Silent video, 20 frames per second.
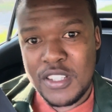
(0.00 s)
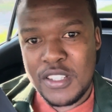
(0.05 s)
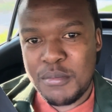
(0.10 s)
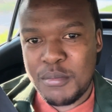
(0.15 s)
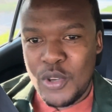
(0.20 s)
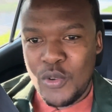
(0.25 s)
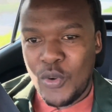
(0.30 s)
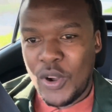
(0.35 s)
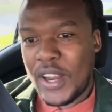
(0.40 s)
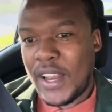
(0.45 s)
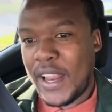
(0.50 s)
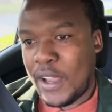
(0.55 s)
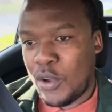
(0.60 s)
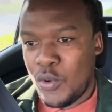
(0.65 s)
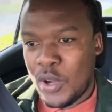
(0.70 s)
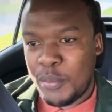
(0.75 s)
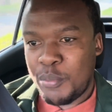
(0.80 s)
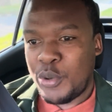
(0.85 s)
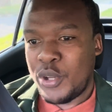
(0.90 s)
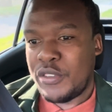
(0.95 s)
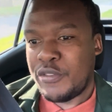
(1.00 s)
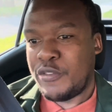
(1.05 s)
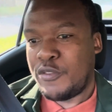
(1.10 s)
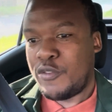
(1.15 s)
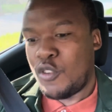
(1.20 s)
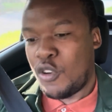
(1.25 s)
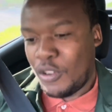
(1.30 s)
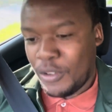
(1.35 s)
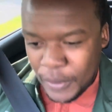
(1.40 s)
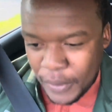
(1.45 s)
me like
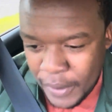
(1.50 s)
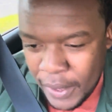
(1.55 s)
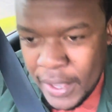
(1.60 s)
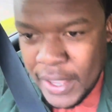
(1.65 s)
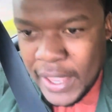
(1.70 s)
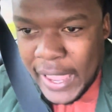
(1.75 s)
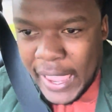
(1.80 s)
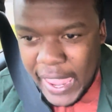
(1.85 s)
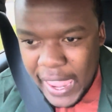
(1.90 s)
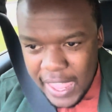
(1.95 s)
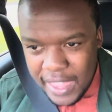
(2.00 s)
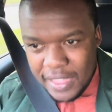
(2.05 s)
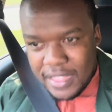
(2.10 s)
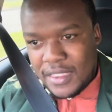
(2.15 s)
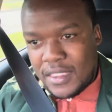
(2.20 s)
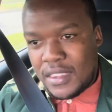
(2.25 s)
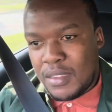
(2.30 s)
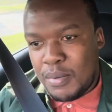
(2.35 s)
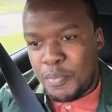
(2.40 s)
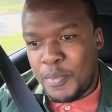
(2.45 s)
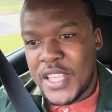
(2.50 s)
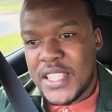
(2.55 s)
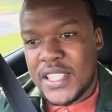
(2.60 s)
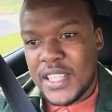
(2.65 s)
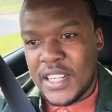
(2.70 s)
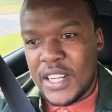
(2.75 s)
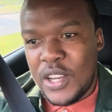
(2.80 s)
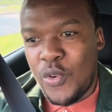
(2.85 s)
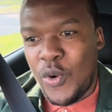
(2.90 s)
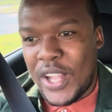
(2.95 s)
1.4. And
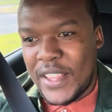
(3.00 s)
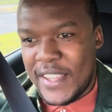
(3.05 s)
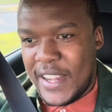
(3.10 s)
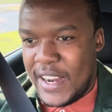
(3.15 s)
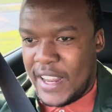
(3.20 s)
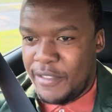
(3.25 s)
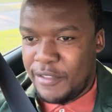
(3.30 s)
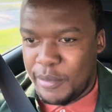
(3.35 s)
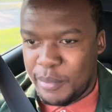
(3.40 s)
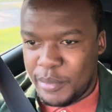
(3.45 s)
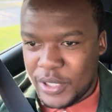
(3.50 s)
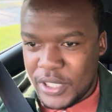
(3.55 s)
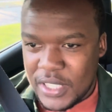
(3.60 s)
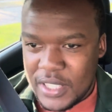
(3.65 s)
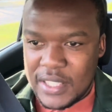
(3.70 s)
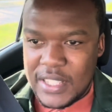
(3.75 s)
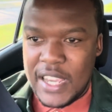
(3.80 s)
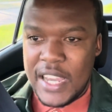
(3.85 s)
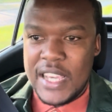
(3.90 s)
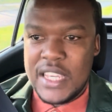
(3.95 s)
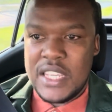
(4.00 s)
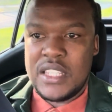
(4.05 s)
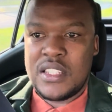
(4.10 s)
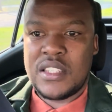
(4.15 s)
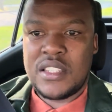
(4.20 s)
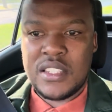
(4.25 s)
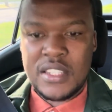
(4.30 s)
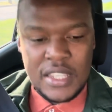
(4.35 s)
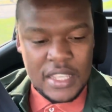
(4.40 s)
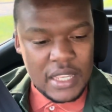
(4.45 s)
basically what I love about this car
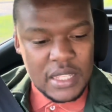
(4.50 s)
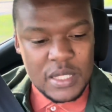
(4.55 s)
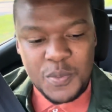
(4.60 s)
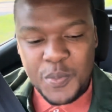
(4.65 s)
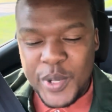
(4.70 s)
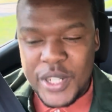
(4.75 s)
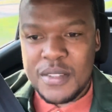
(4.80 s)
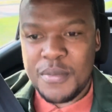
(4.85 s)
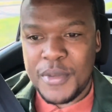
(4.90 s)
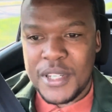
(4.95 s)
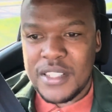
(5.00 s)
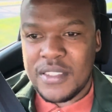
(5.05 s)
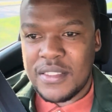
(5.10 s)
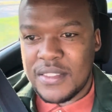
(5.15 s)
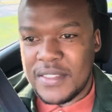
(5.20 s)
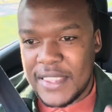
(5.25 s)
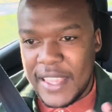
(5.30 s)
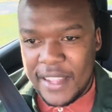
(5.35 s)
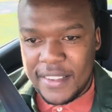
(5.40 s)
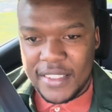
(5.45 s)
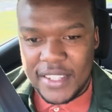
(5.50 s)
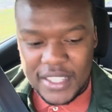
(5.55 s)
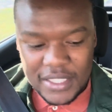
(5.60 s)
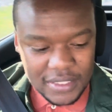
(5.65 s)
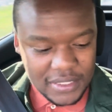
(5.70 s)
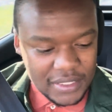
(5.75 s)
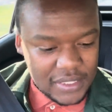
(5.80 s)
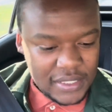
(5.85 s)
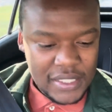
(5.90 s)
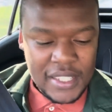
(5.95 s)
is it's pretty much standard.
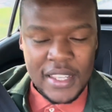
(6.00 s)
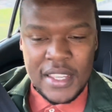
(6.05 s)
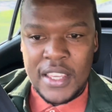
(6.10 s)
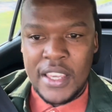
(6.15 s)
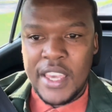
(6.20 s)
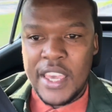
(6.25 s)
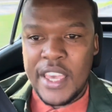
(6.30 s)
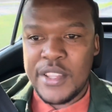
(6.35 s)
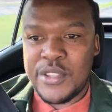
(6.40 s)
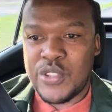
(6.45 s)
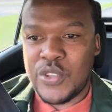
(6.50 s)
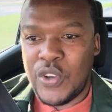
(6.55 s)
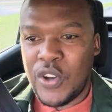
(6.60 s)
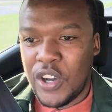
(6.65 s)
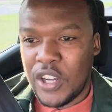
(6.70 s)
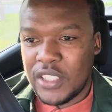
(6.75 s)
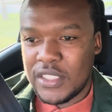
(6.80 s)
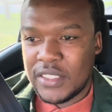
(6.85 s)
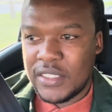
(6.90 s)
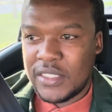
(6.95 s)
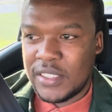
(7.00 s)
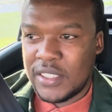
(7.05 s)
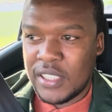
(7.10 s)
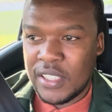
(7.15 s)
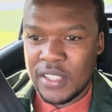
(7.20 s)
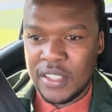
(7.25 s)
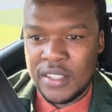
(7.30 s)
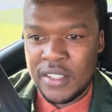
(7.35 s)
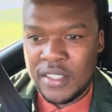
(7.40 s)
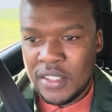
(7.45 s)
It's got
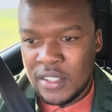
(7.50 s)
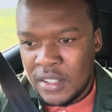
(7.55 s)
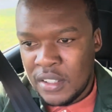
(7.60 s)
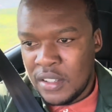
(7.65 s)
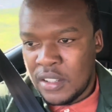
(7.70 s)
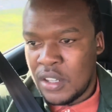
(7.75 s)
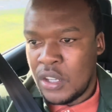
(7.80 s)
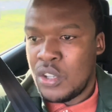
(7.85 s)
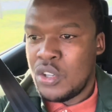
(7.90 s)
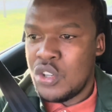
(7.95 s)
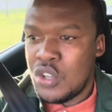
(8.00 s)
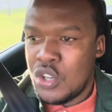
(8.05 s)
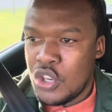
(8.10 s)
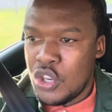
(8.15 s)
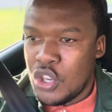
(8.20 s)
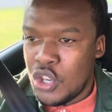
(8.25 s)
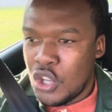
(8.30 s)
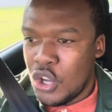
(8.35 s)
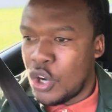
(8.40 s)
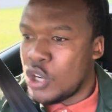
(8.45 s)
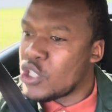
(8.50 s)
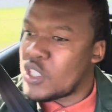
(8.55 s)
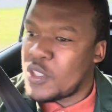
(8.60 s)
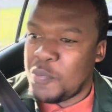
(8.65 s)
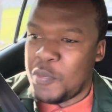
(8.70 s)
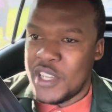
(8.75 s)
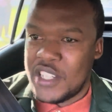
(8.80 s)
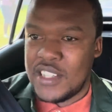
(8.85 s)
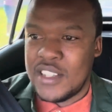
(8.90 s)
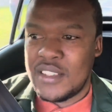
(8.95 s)
no
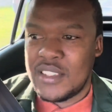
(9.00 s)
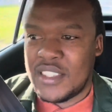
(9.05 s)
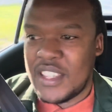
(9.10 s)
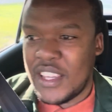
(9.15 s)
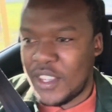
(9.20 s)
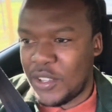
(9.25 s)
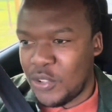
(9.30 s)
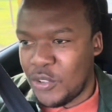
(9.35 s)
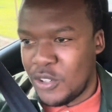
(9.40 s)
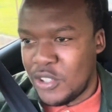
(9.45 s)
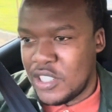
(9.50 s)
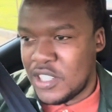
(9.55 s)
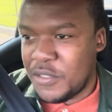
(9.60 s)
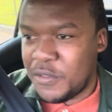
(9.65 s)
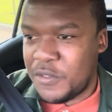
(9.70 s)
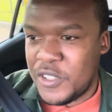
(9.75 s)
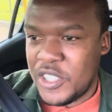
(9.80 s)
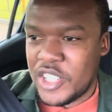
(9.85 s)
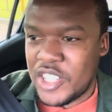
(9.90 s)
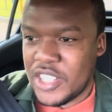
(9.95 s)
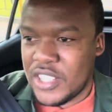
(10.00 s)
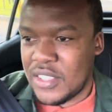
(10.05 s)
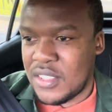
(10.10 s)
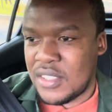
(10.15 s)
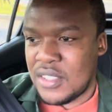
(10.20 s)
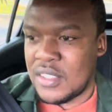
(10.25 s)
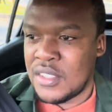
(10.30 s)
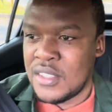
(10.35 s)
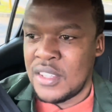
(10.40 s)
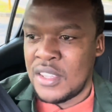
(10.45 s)
special technology
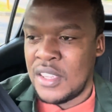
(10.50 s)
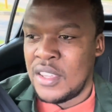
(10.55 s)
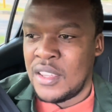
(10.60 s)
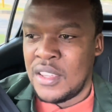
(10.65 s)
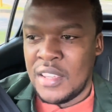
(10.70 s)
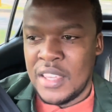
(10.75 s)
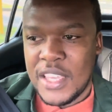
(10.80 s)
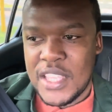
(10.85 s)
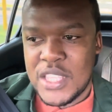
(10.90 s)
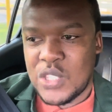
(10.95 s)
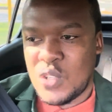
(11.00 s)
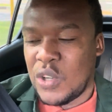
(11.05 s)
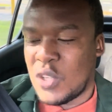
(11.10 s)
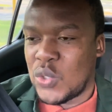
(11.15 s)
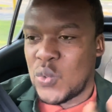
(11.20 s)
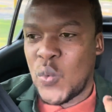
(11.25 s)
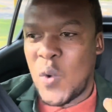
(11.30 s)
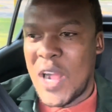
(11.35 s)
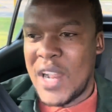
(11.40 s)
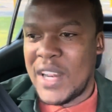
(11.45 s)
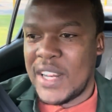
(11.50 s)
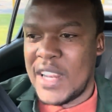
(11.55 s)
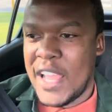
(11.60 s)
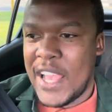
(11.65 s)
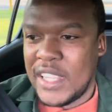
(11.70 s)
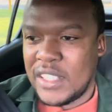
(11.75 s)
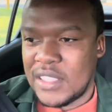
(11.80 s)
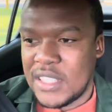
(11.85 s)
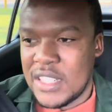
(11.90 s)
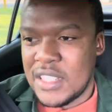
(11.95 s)
features. It's got one
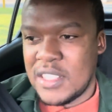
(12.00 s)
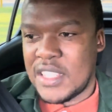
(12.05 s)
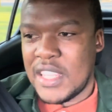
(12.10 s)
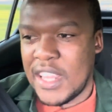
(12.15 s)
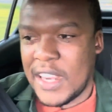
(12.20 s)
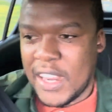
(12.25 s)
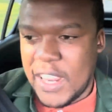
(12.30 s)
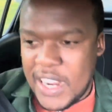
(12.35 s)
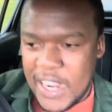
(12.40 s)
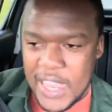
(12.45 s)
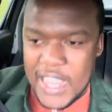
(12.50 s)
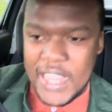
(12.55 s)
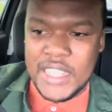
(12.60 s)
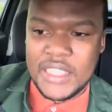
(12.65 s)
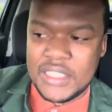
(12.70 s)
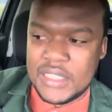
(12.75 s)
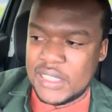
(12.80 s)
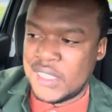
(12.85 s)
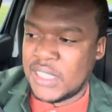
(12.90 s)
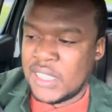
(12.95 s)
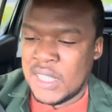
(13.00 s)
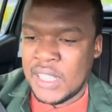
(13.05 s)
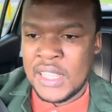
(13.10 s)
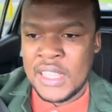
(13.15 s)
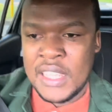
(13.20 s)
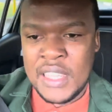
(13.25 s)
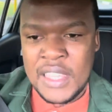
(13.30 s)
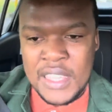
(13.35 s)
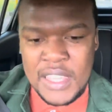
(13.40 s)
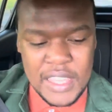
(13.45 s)
light, interior light.
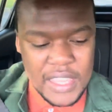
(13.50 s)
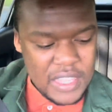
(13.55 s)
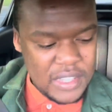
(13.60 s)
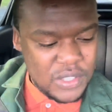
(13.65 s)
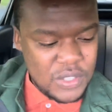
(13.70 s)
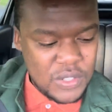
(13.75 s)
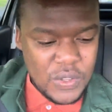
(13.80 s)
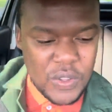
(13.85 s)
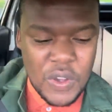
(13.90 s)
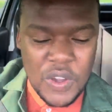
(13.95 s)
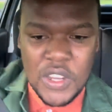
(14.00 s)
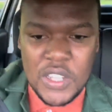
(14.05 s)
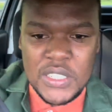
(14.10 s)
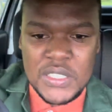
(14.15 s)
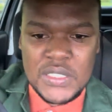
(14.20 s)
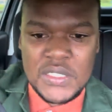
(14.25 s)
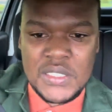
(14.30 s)
It's got